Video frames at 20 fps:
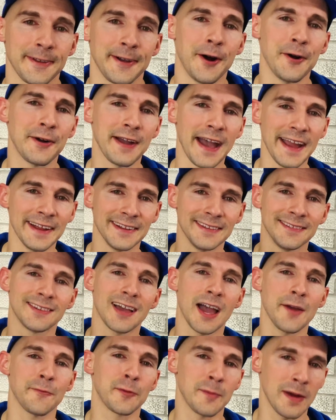Okay,
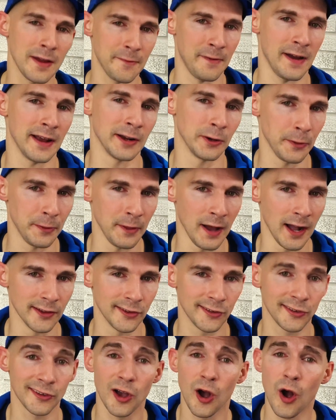time for my final
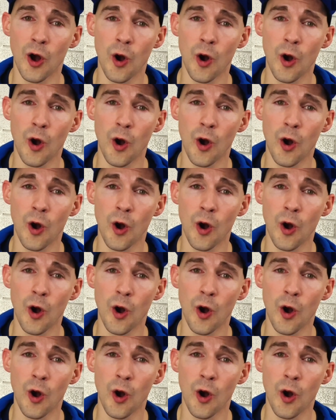thoughts.